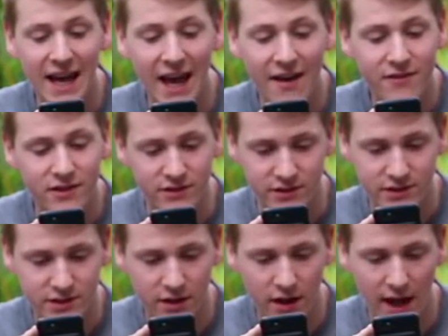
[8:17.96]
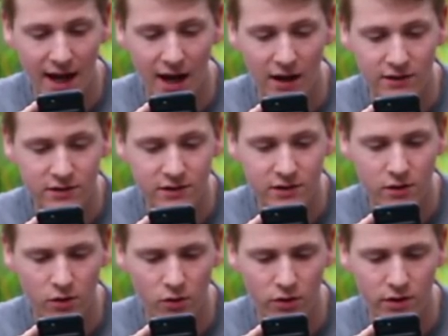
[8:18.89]
Evans asks
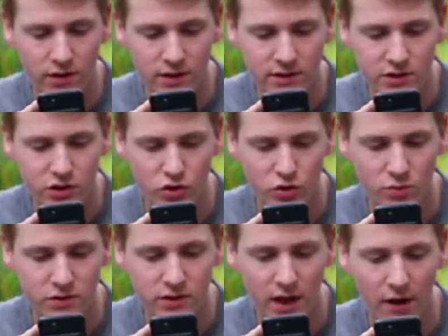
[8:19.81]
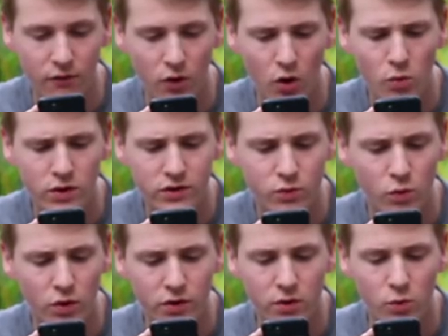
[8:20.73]
or assumes, I've always
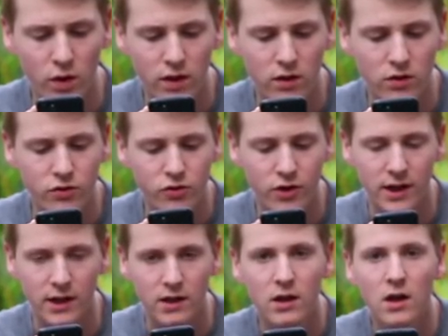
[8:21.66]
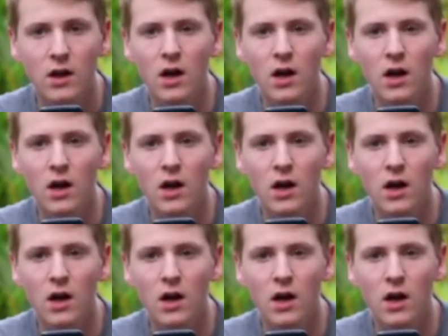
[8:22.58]
wondered whether you drink.